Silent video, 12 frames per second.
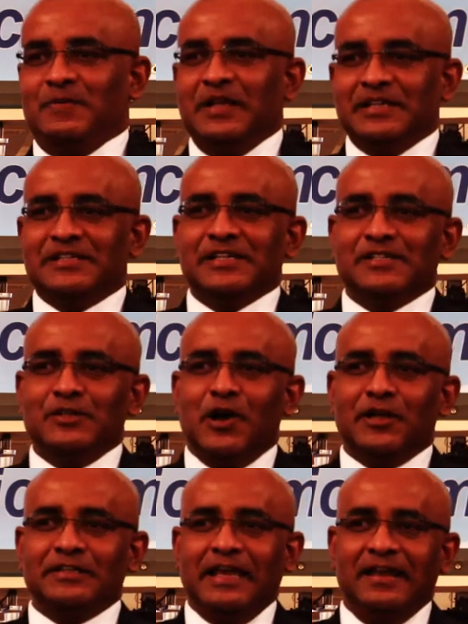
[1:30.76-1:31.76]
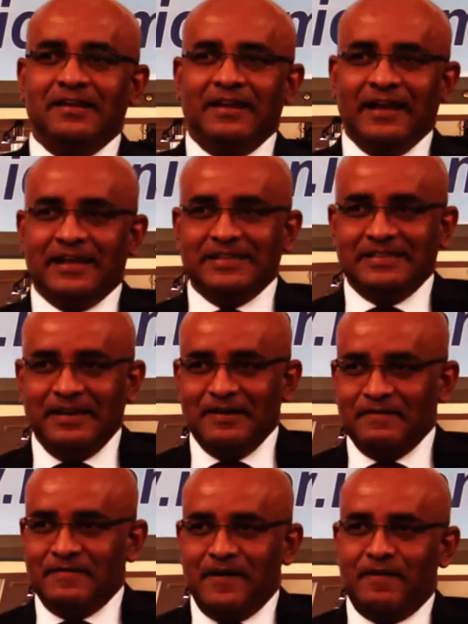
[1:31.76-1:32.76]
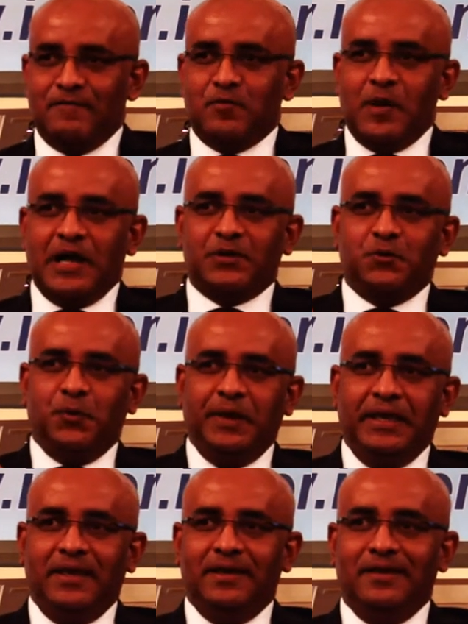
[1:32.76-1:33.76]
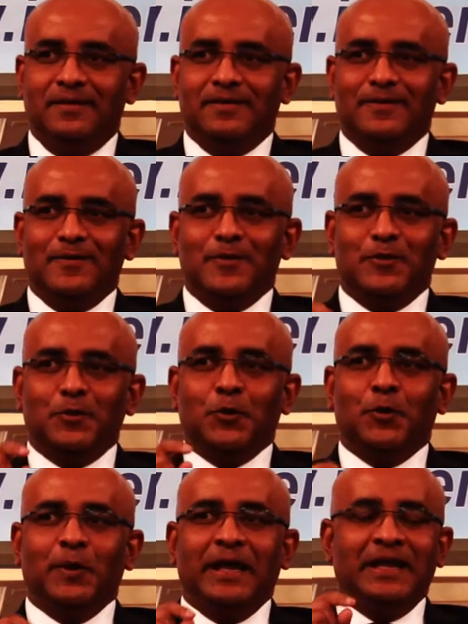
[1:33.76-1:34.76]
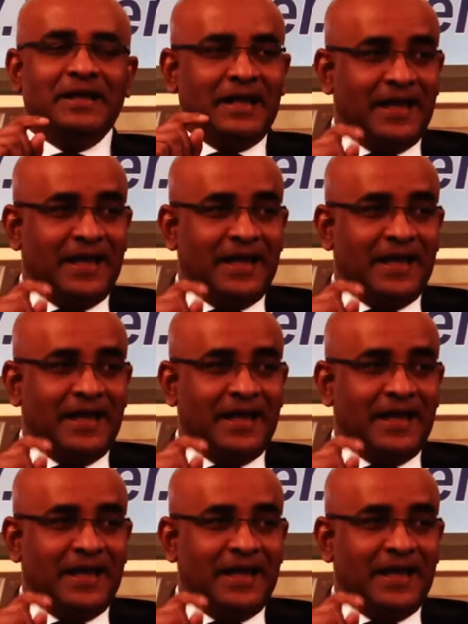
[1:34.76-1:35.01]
this is not indicative of what we do in